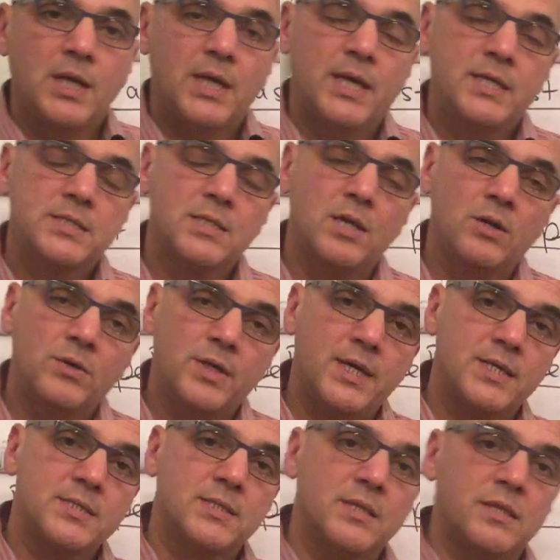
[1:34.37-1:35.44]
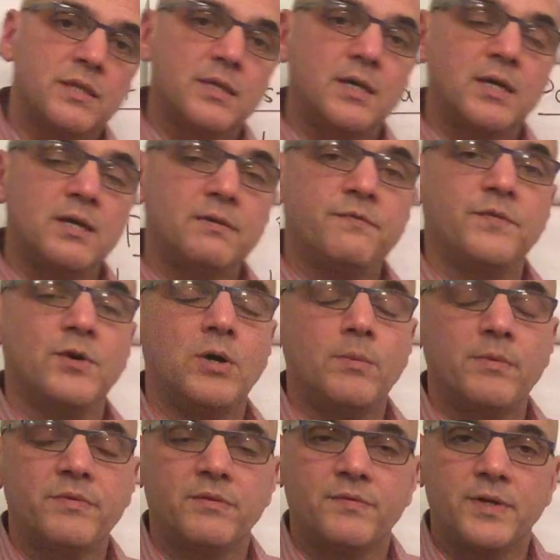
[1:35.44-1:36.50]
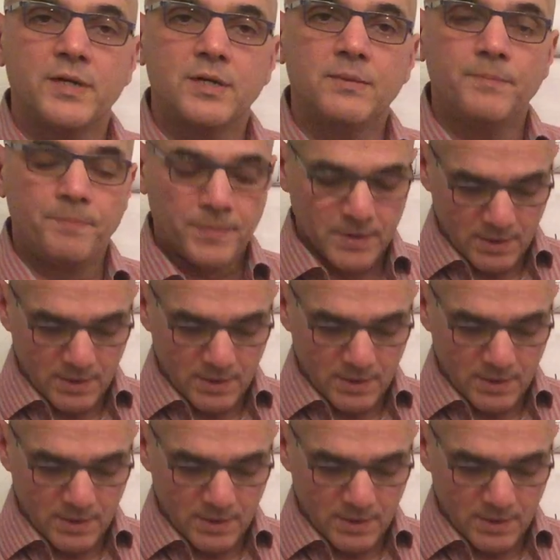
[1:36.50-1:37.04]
is known as the third form of the verb.